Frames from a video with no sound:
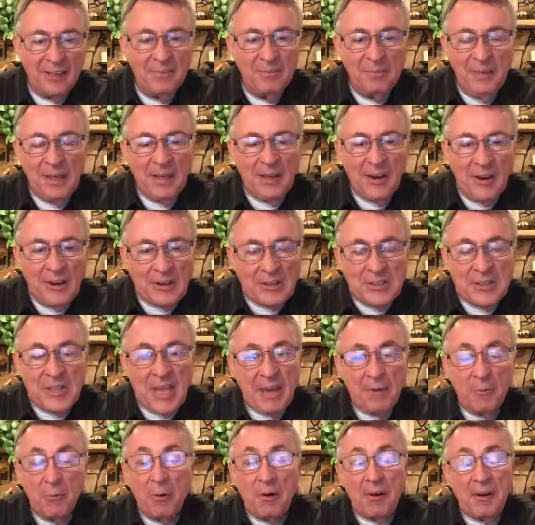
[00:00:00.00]
Because
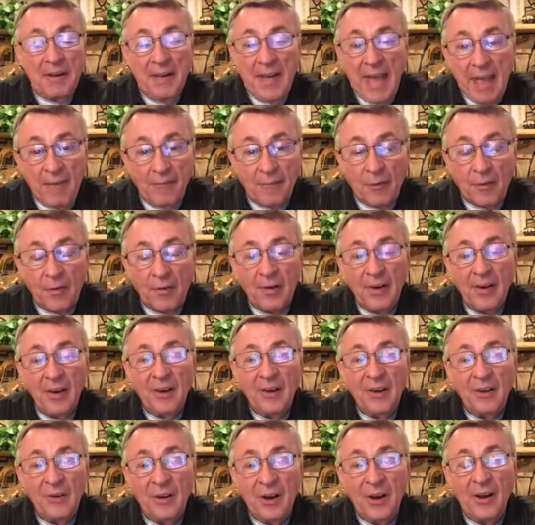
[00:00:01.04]
they were never
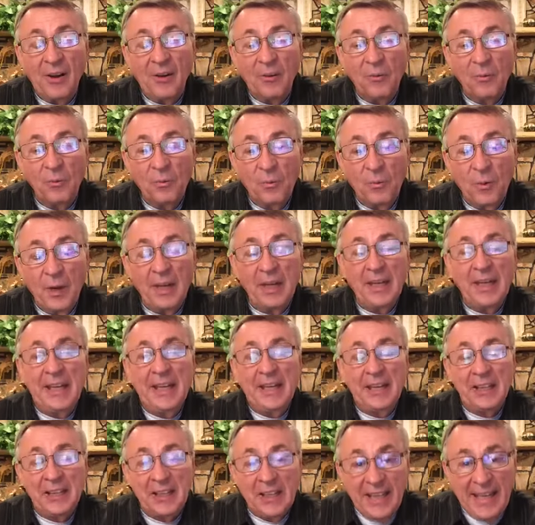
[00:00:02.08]
uh, really
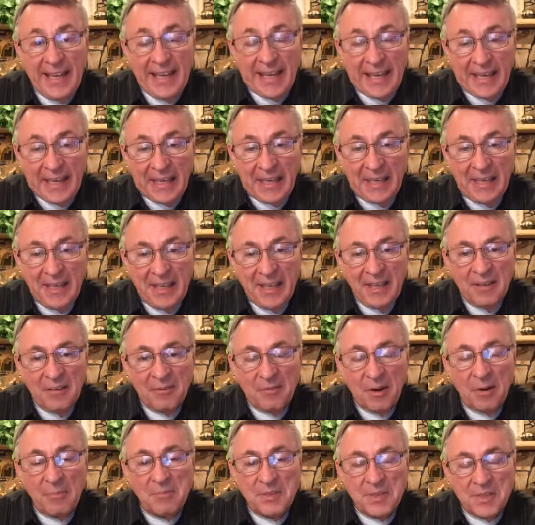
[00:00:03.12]
clean
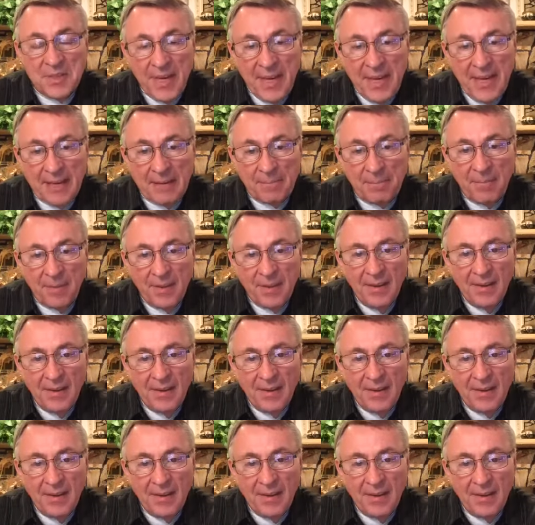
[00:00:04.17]
from sin.